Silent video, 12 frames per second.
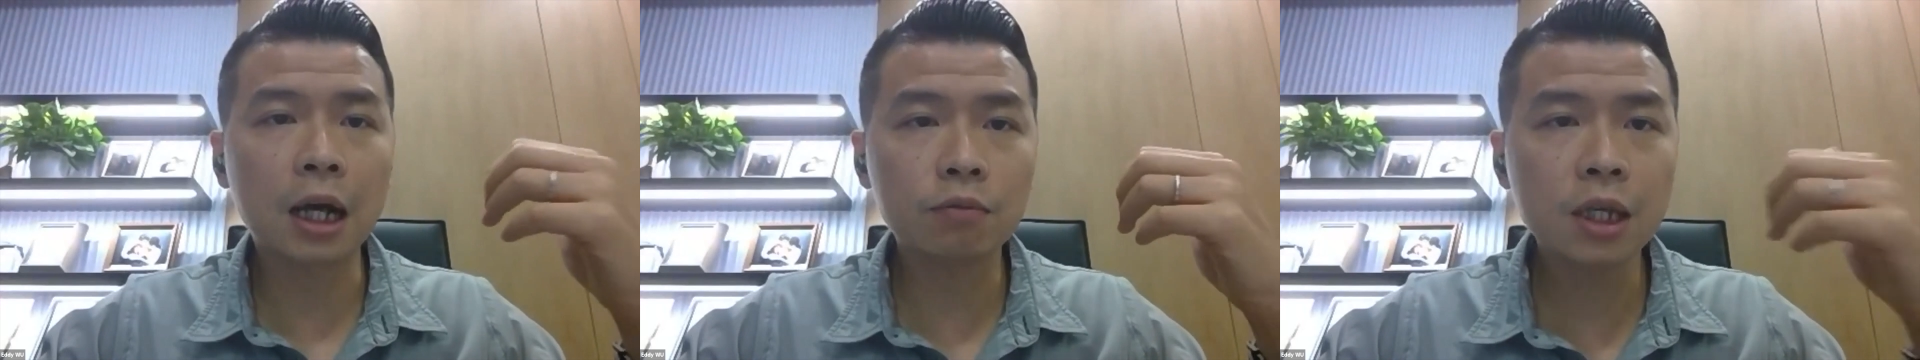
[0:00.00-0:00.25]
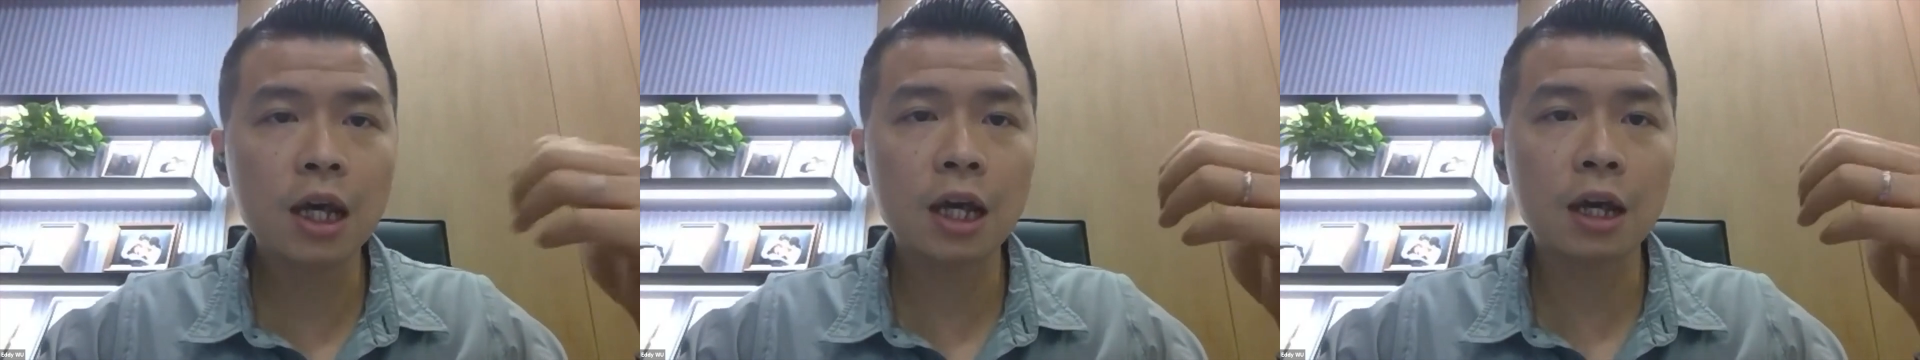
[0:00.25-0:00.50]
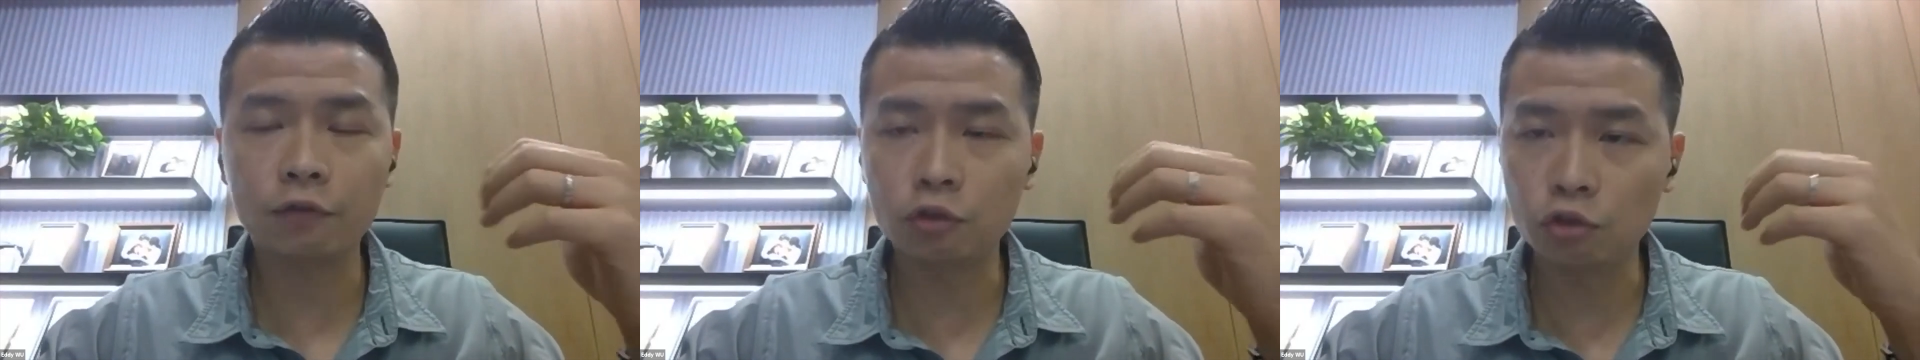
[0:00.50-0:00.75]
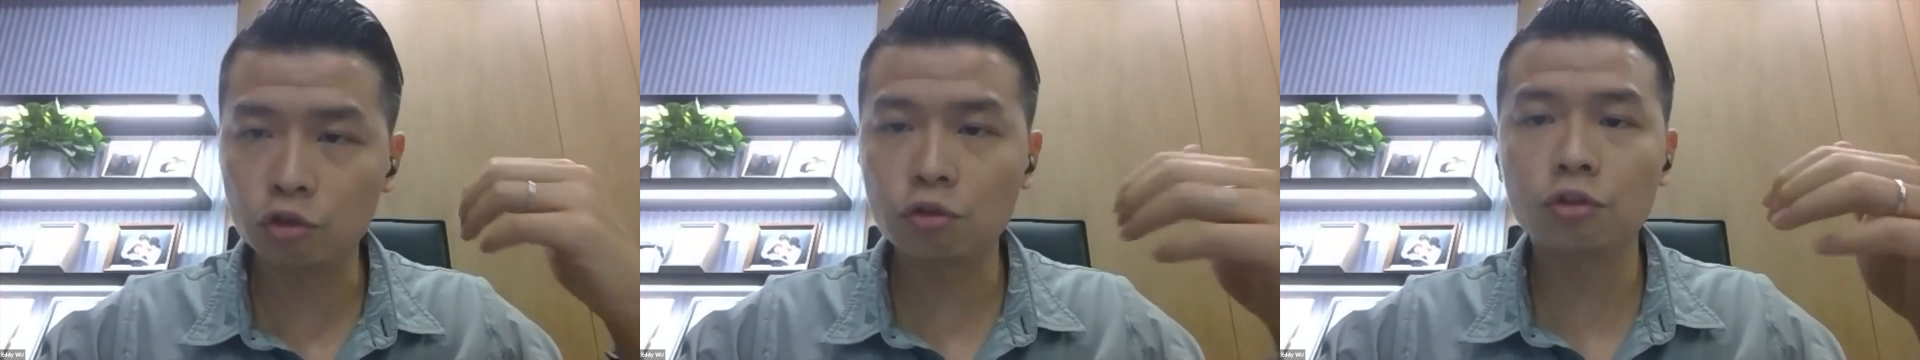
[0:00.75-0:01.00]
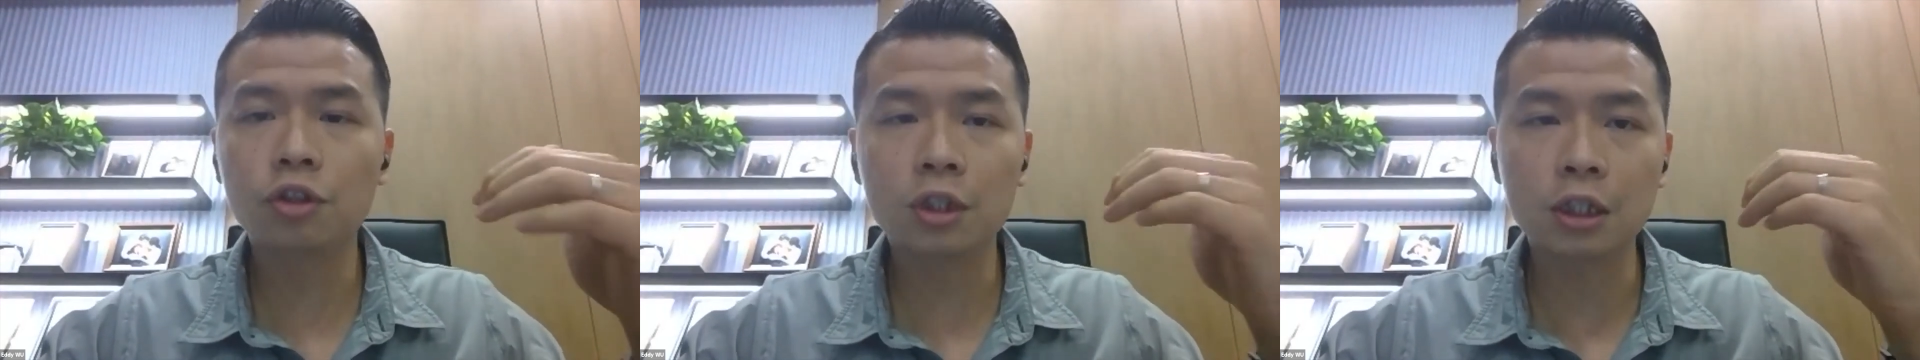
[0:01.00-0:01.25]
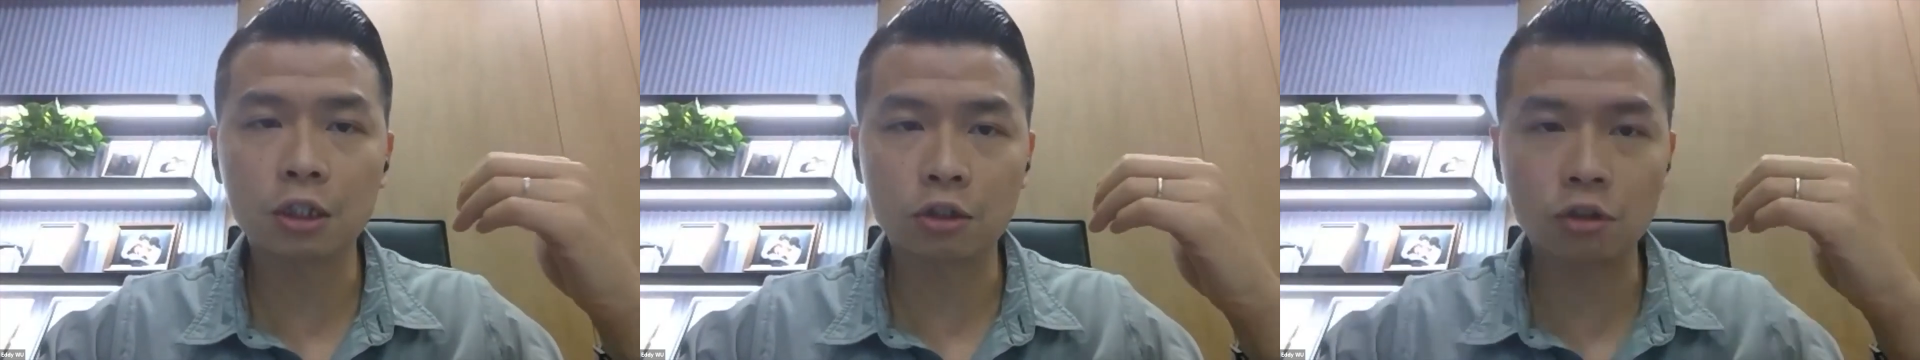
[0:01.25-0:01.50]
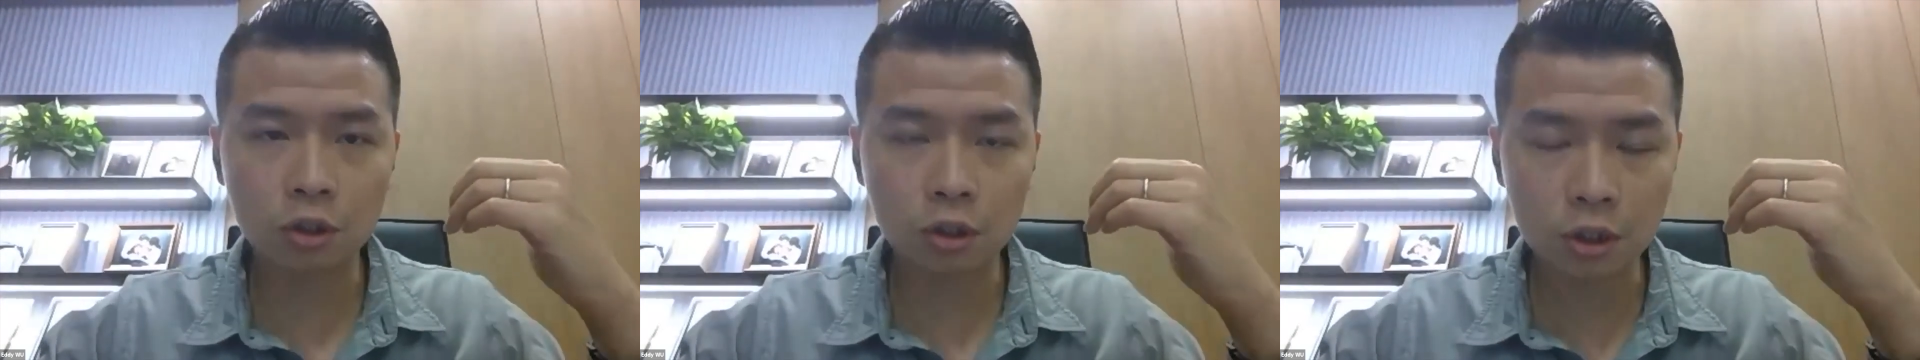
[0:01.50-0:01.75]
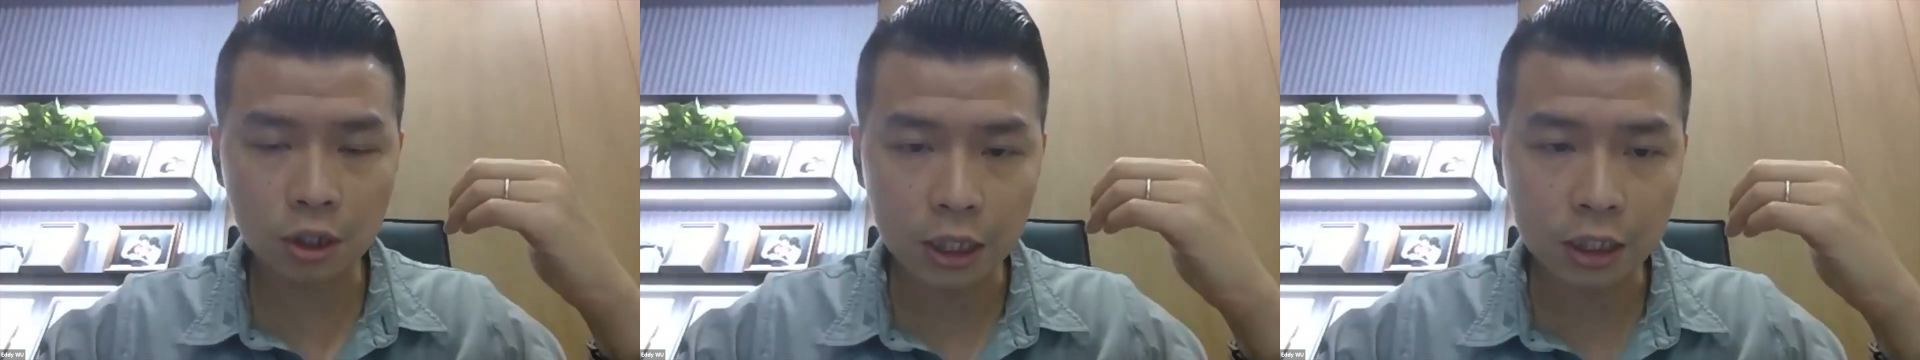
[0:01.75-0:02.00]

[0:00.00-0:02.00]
We have to choose the